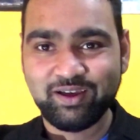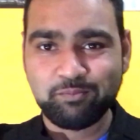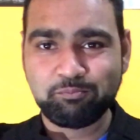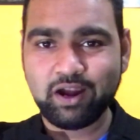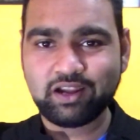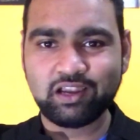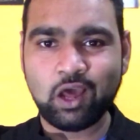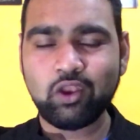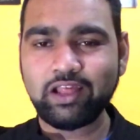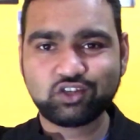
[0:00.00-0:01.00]
But now
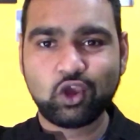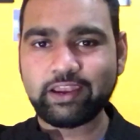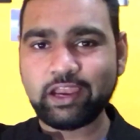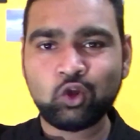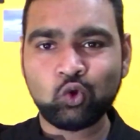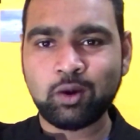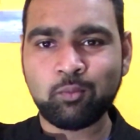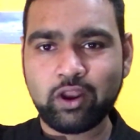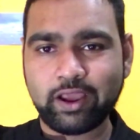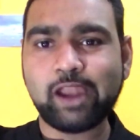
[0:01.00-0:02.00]
let's get into the
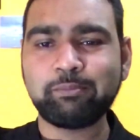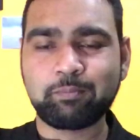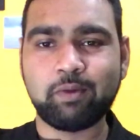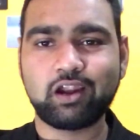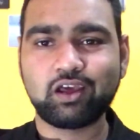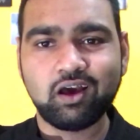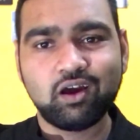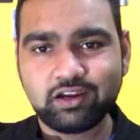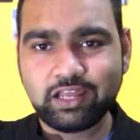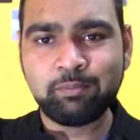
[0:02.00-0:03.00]
more academic part.
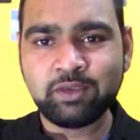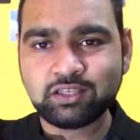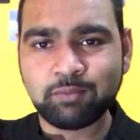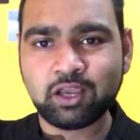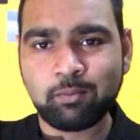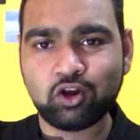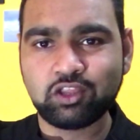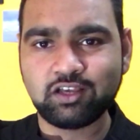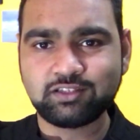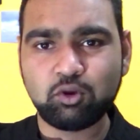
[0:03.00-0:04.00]
Tell me something about
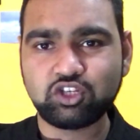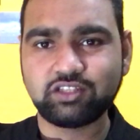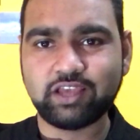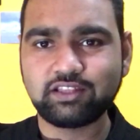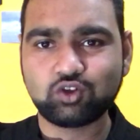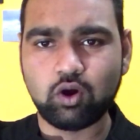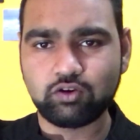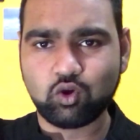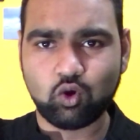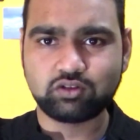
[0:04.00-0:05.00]
the simulation science
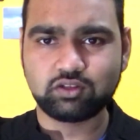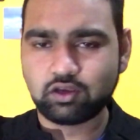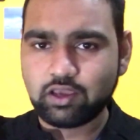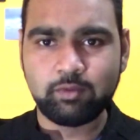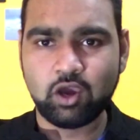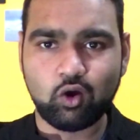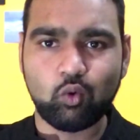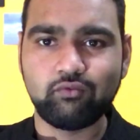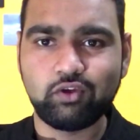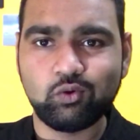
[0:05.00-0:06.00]
course. Give me an
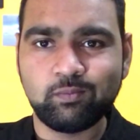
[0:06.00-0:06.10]
overview.